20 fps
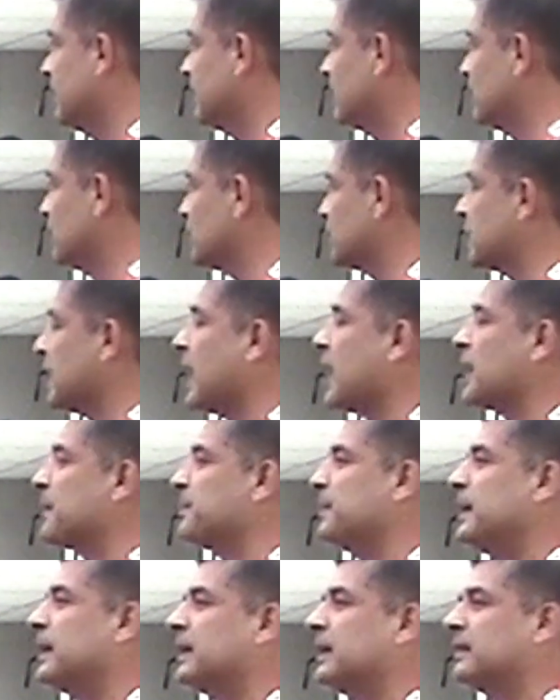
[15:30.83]
to
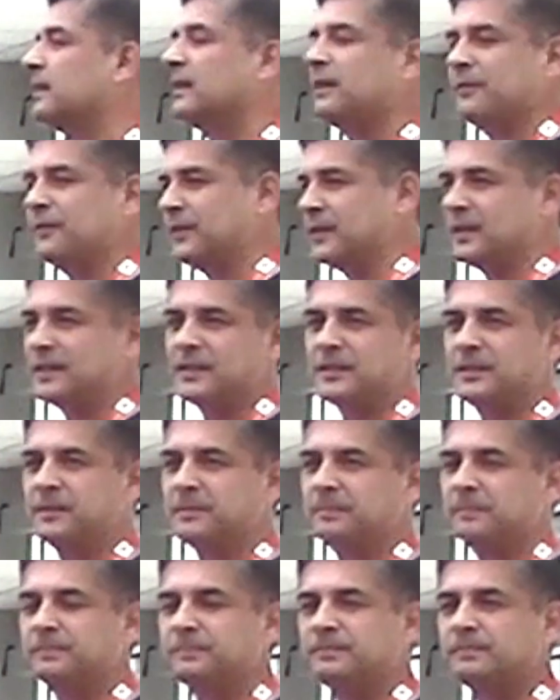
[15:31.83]
start making the difference.